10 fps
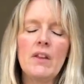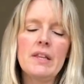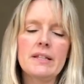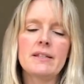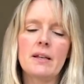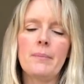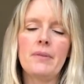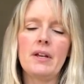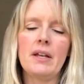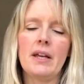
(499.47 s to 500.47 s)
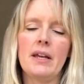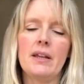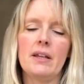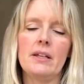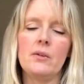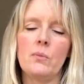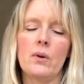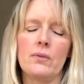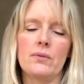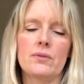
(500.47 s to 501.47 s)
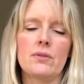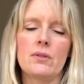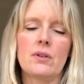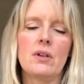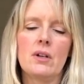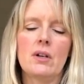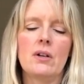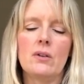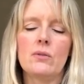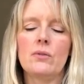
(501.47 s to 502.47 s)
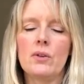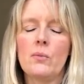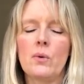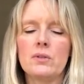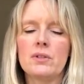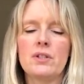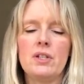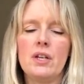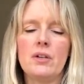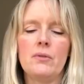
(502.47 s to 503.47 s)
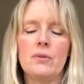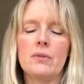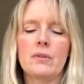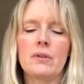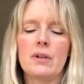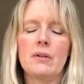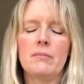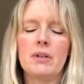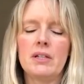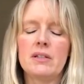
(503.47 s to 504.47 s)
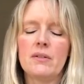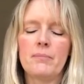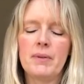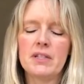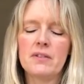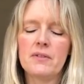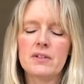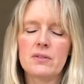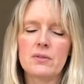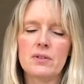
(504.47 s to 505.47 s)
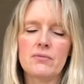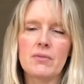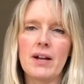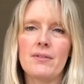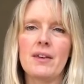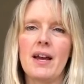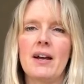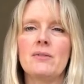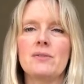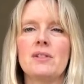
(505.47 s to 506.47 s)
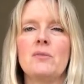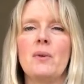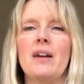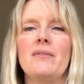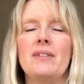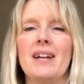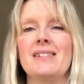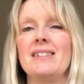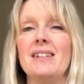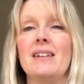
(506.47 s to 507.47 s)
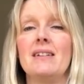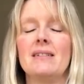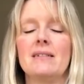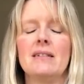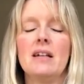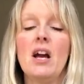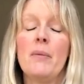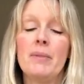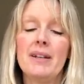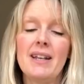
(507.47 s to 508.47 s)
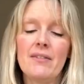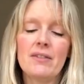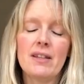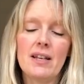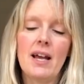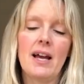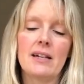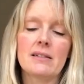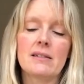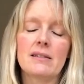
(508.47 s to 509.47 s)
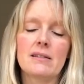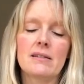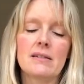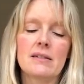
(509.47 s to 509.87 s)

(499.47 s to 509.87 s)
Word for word: There's something here that you want, or that wants you. But it's a bit of a sort of round the houses way of getting it. But nevertheless,